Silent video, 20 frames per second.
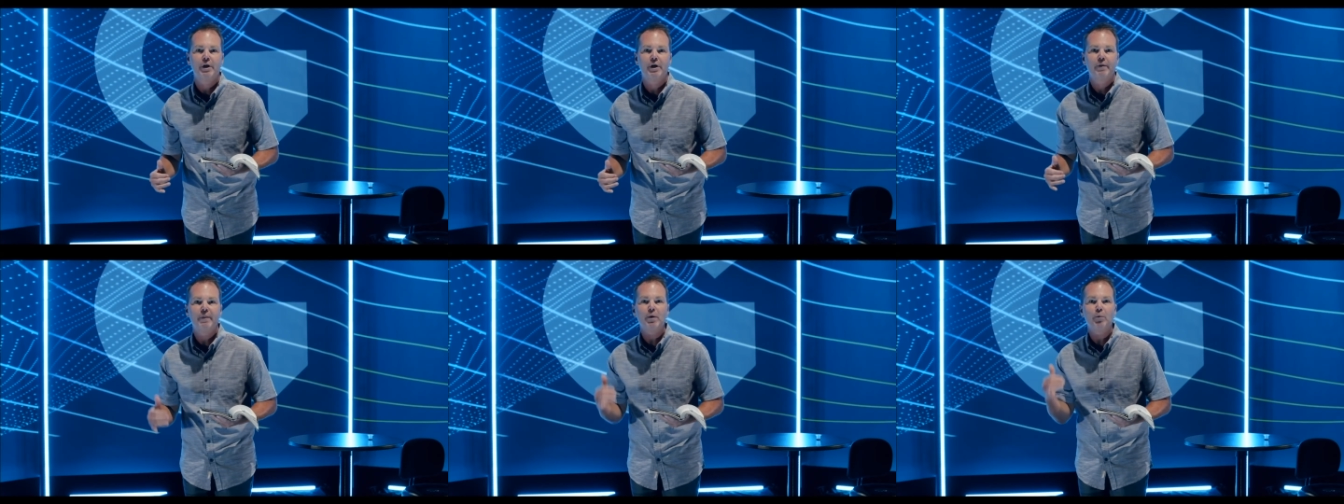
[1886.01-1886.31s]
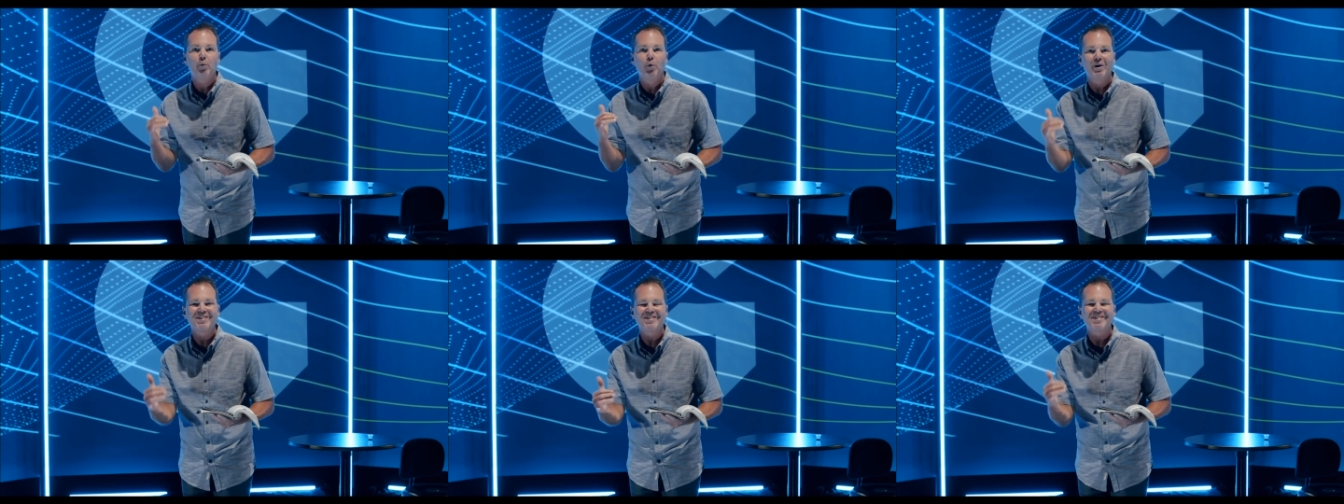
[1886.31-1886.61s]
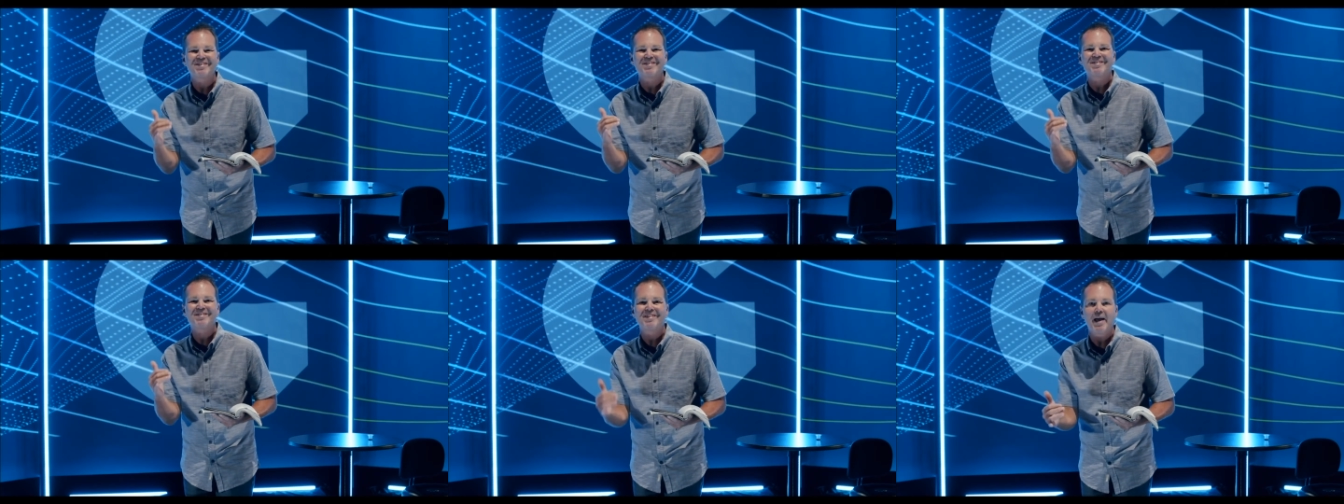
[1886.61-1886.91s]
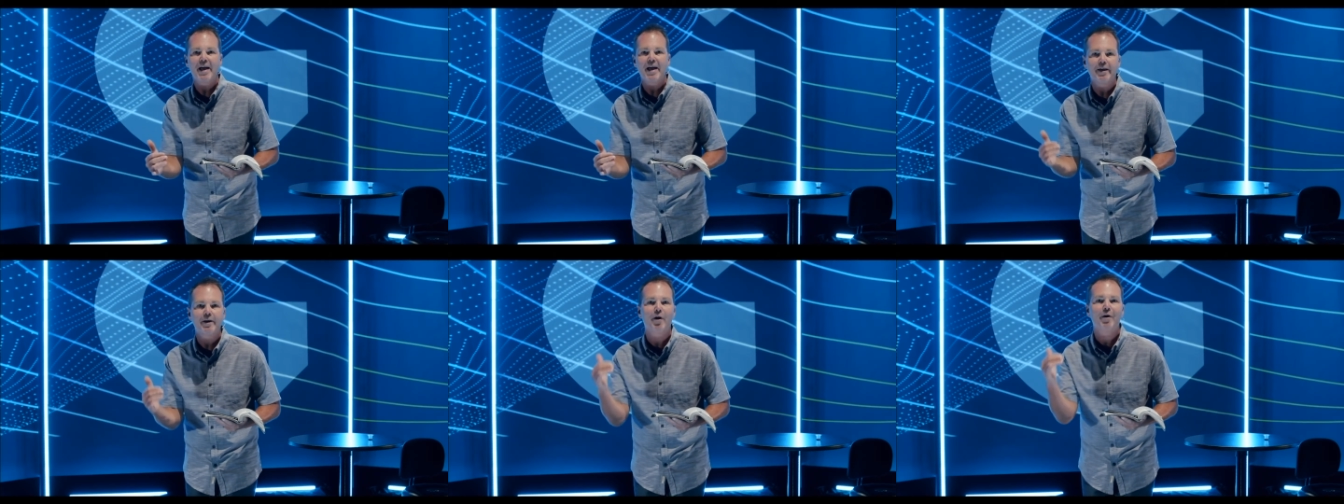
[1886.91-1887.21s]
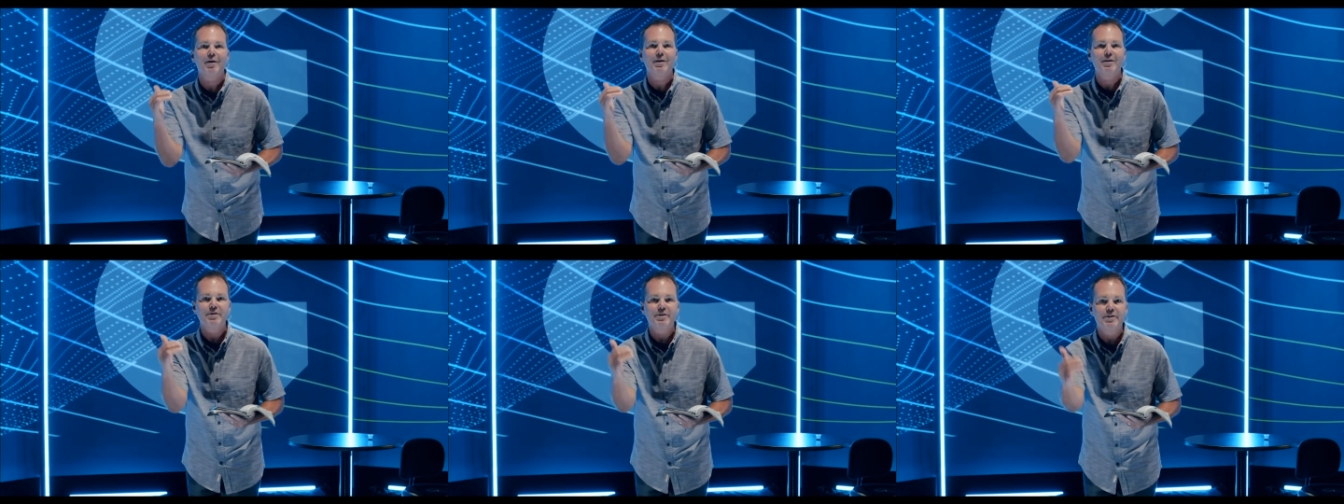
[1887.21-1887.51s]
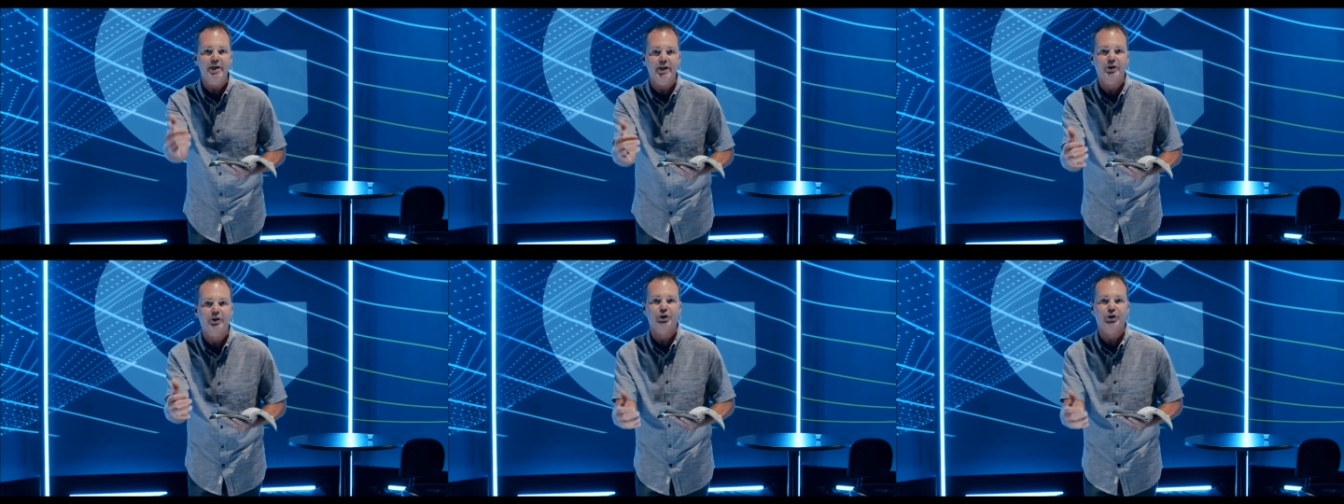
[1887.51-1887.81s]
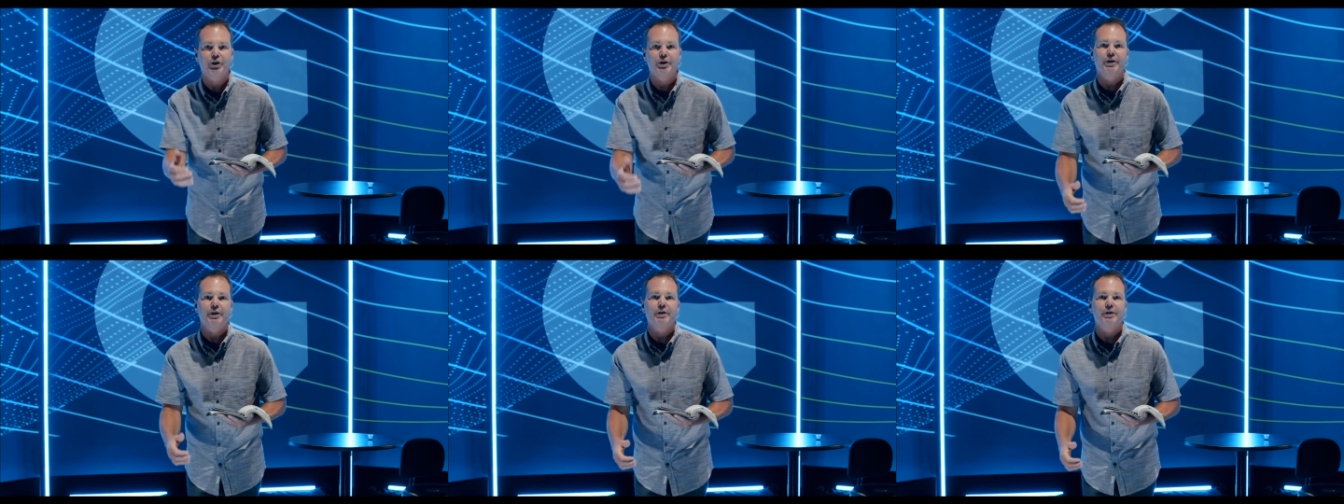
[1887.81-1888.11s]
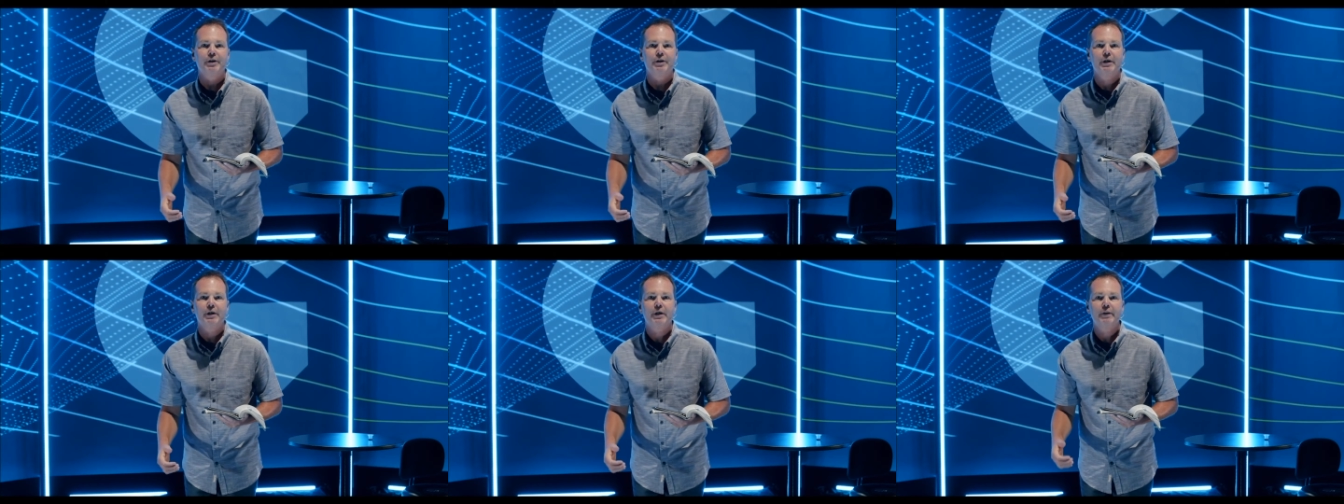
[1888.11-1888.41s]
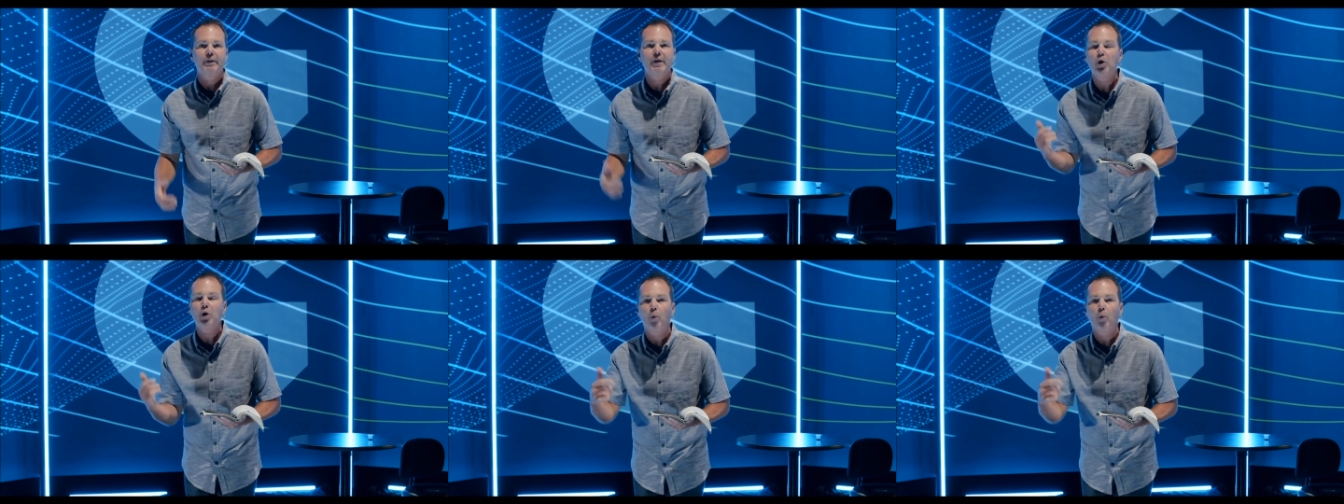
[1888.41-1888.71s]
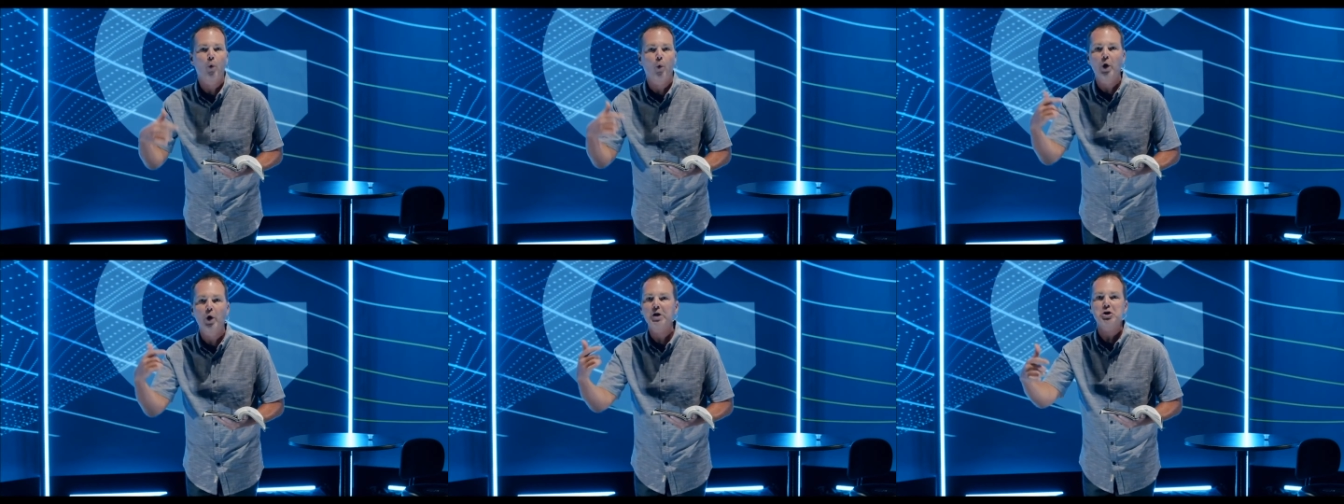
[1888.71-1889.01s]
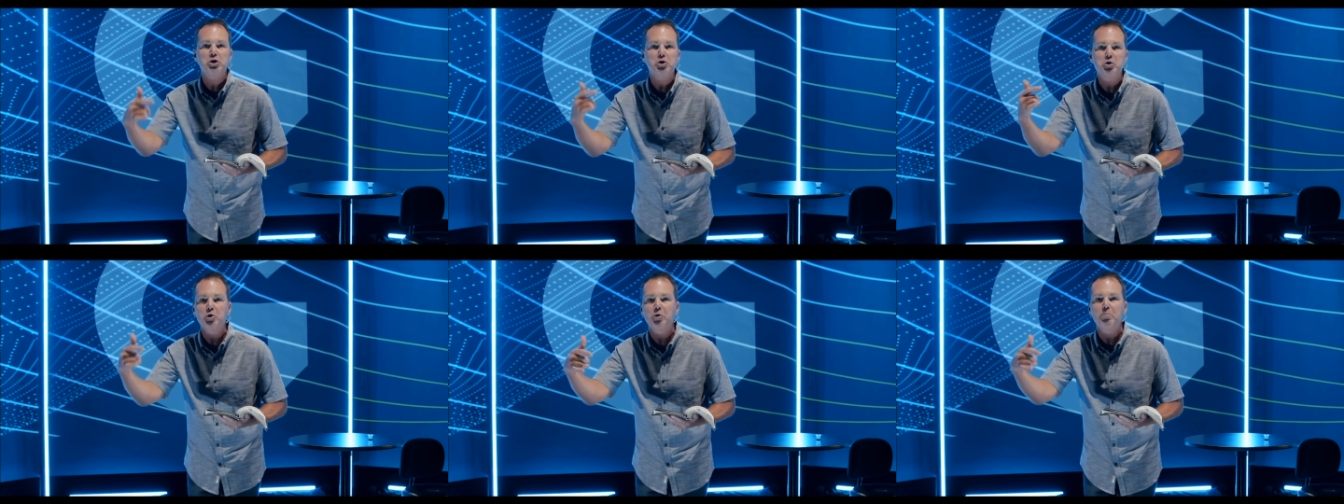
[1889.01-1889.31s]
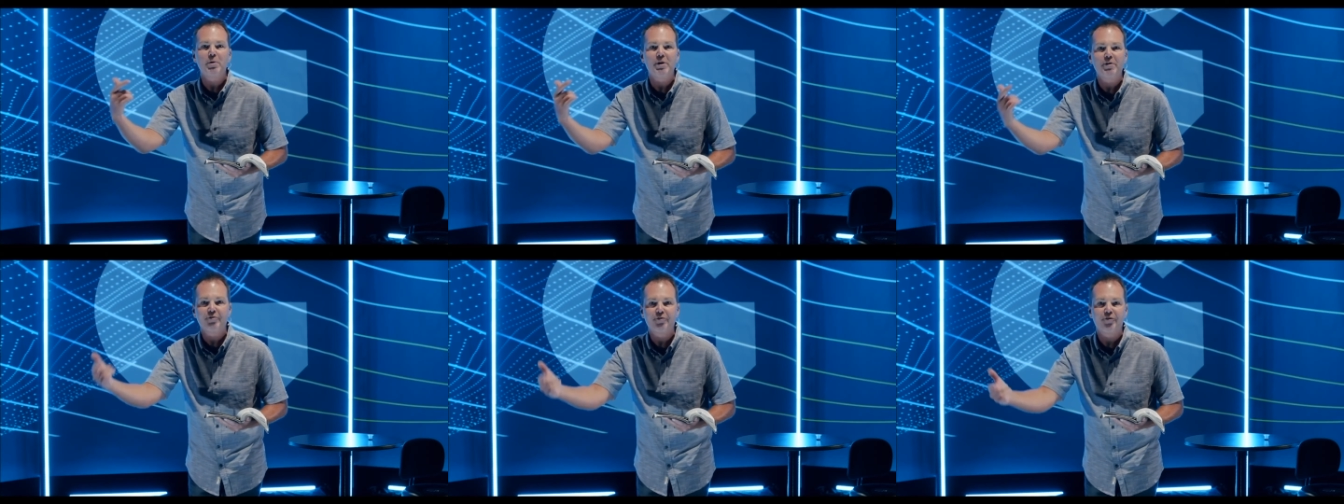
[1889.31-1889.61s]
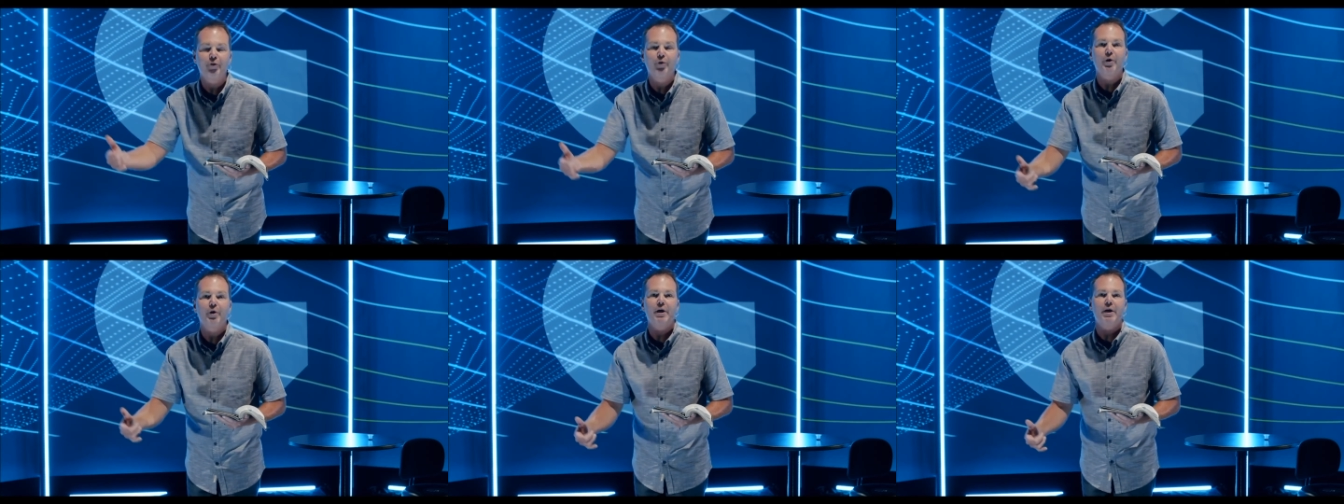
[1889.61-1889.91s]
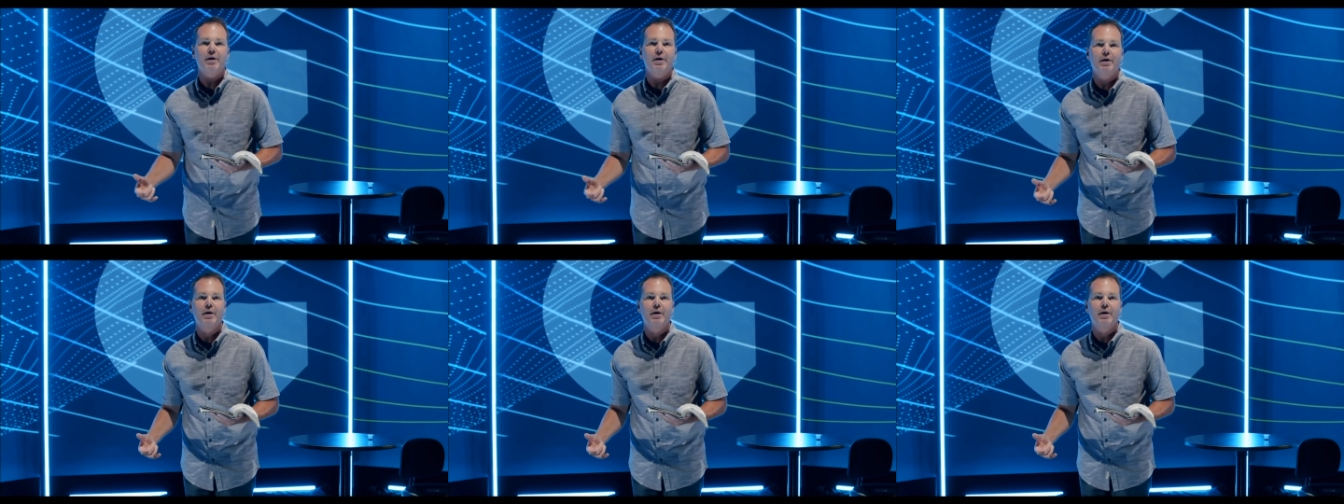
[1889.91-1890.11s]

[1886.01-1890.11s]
They want us to stay in our addiction. They don't want you to be free.